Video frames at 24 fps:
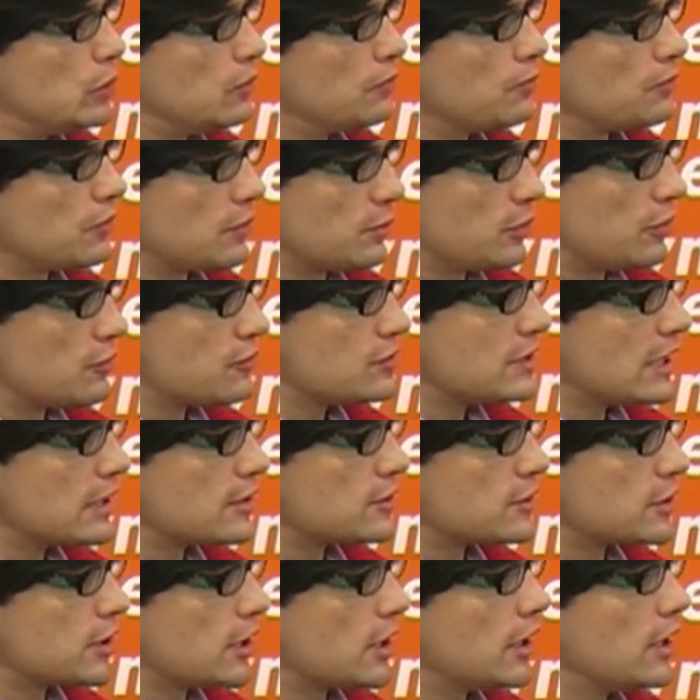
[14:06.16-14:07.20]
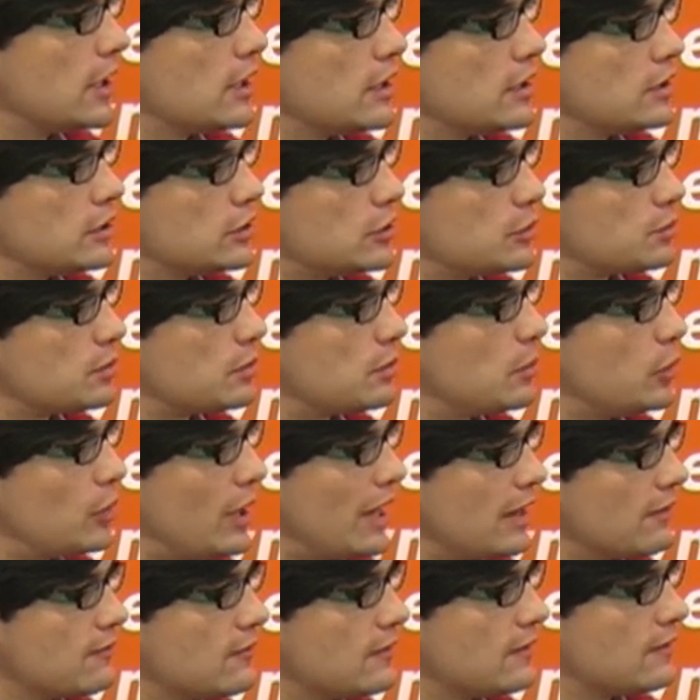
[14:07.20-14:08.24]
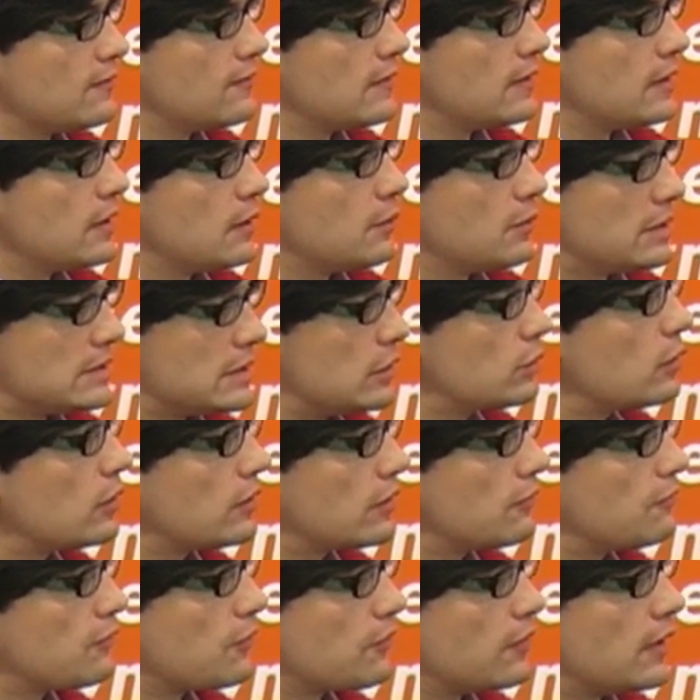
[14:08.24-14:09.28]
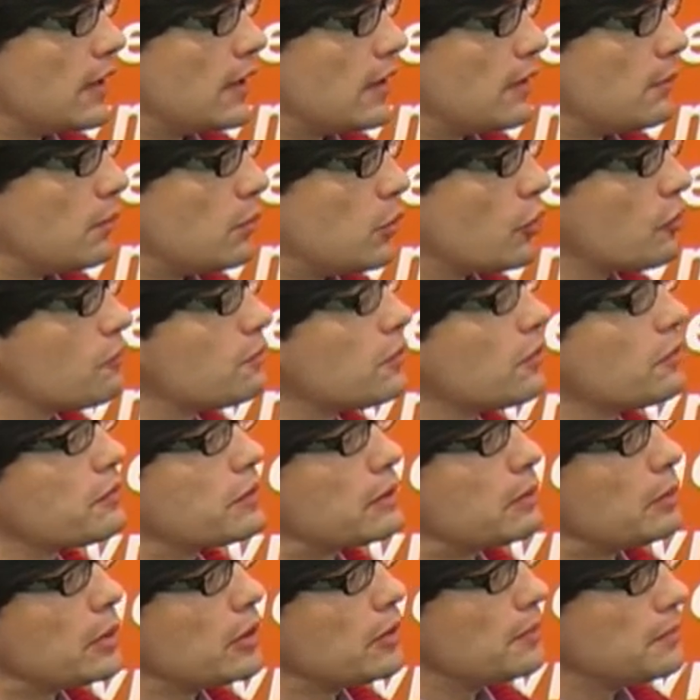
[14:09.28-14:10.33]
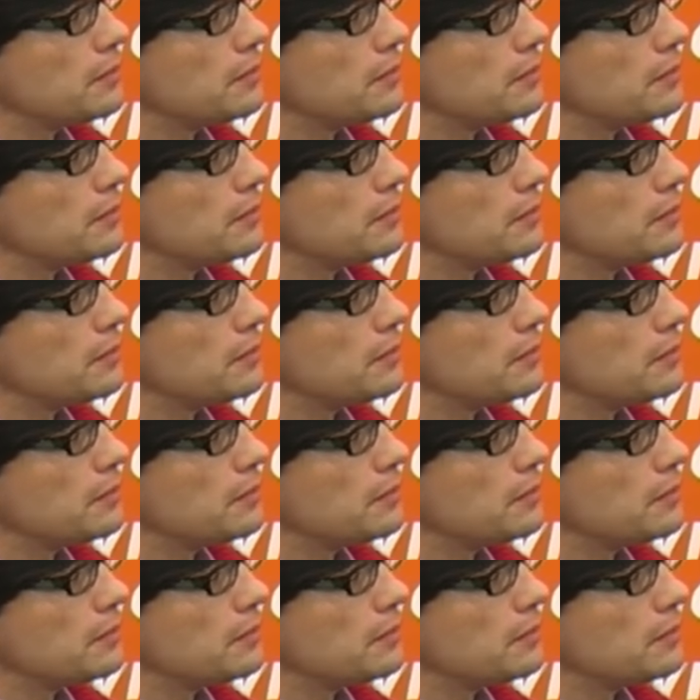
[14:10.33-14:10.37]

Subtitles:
from your sector to promote access, particularly for the most vulnerable?